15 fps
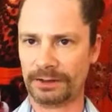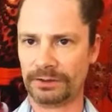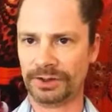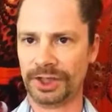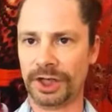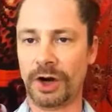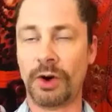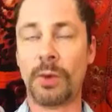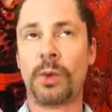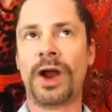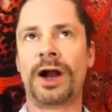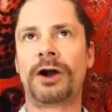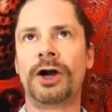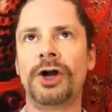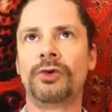
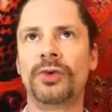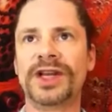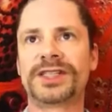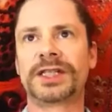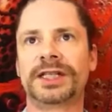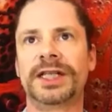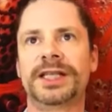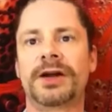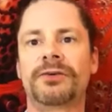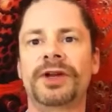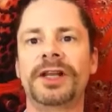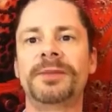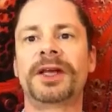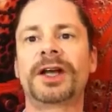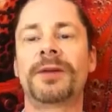where recently they're
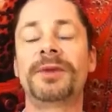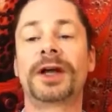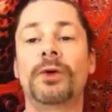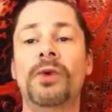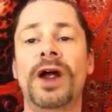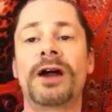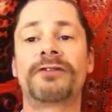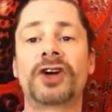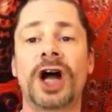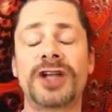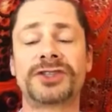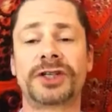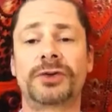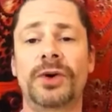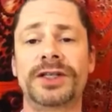really becoming aware of
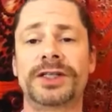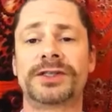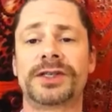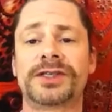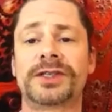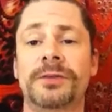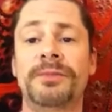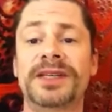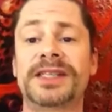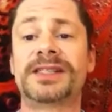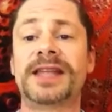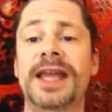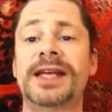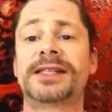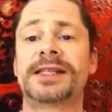consequences and some
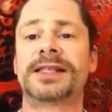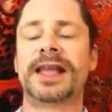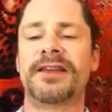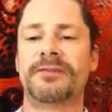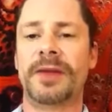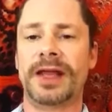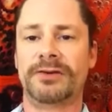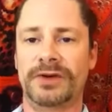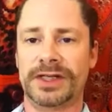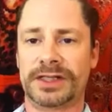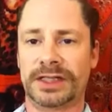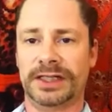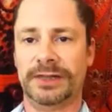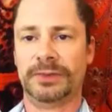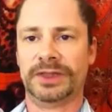mistakes that they've made
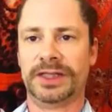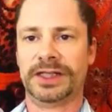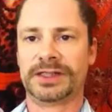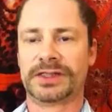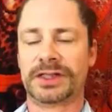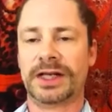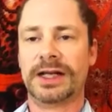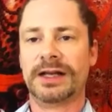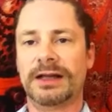recently with this.